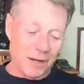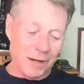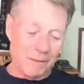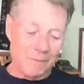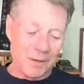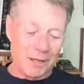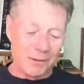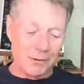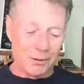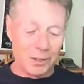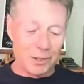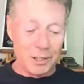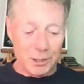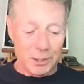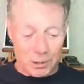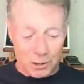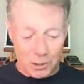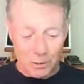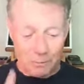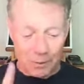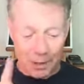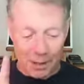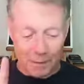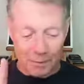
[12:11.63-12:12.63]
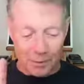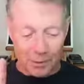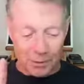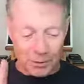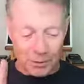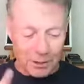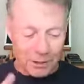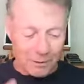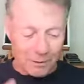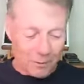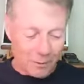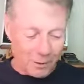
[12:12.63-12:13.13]
2 papers
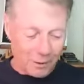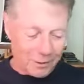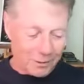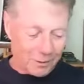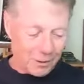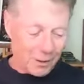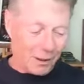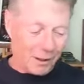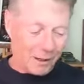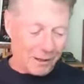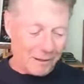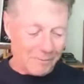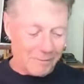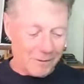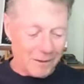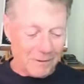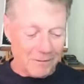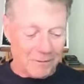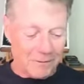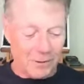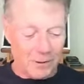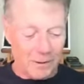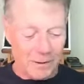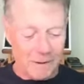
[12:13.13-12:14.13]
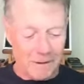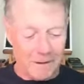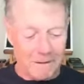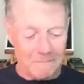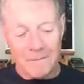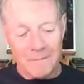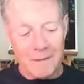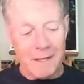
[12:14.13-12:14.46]
that we're talking about today